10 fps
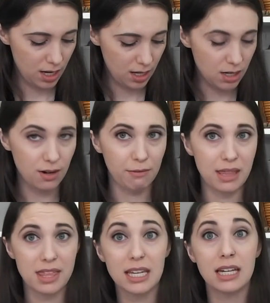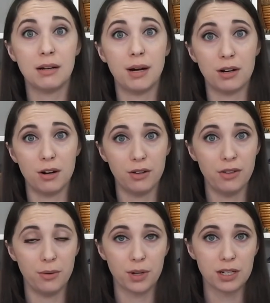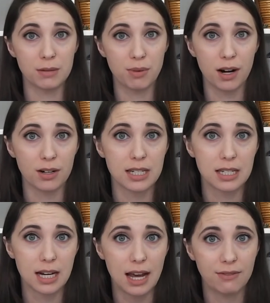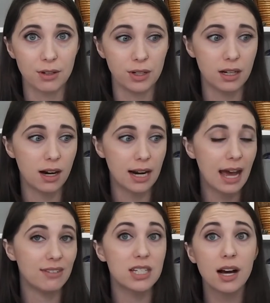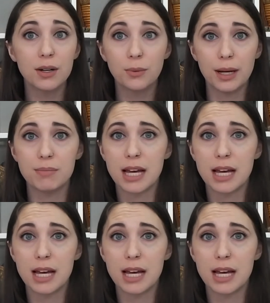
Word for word: you know, I've been thinking about all of the works in progress that I have going on. I have a ton of WIPs.